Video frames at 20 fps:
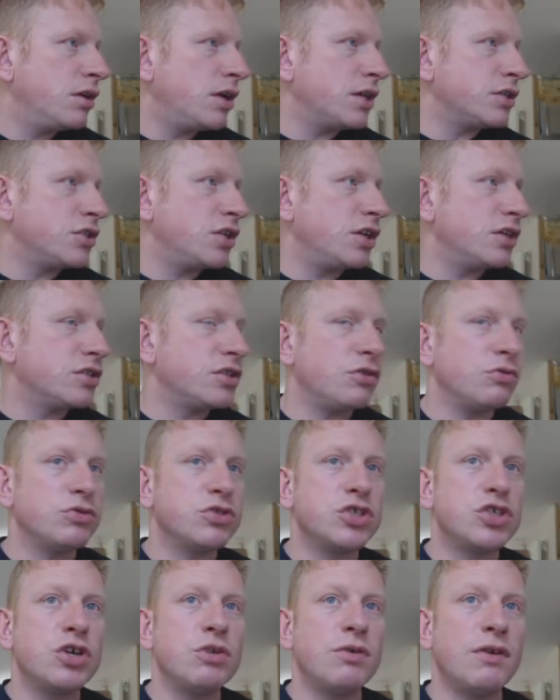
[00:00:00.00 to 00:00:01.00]
actually I
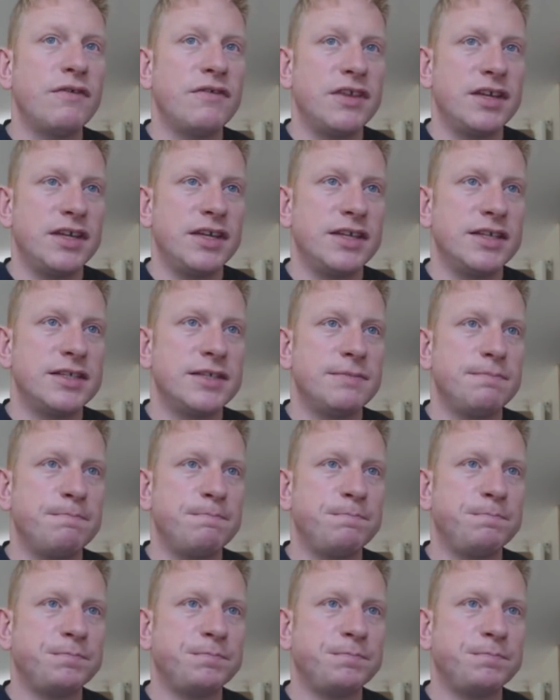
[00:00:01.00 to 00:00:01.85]
sold two of these.